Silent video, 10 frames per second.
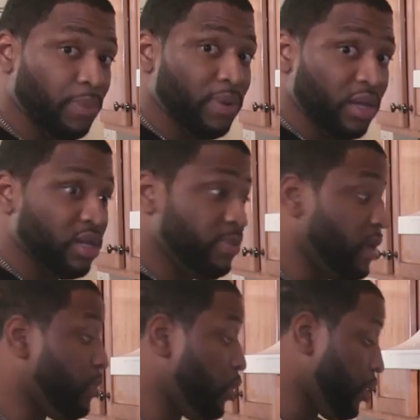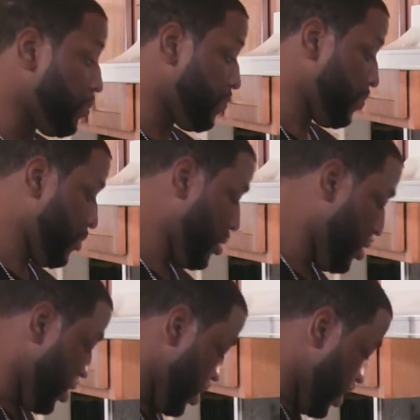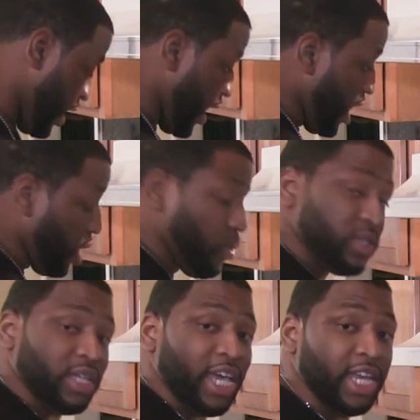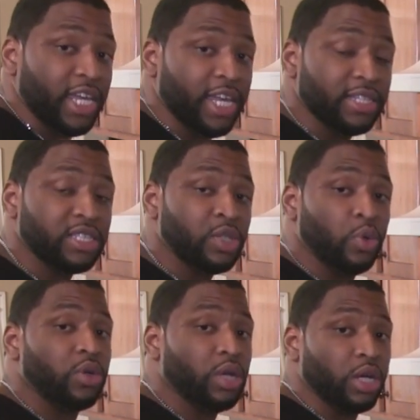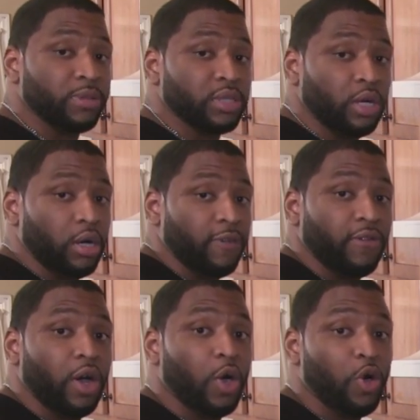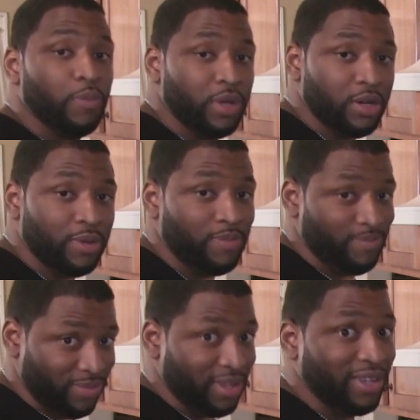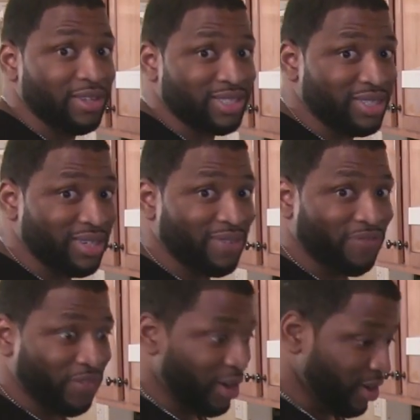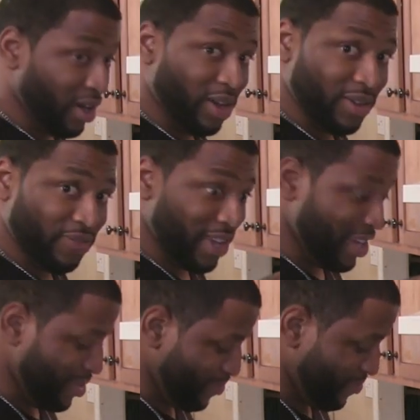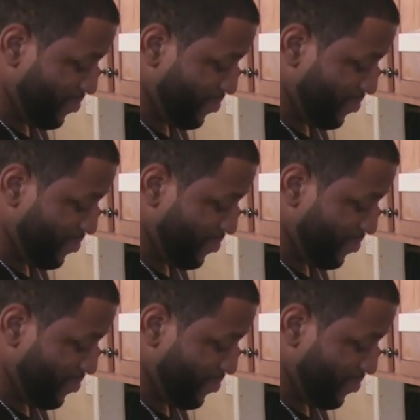up a little bit more. And I'm going to add in 2 cups of whole milk, the good stuff, all the fat.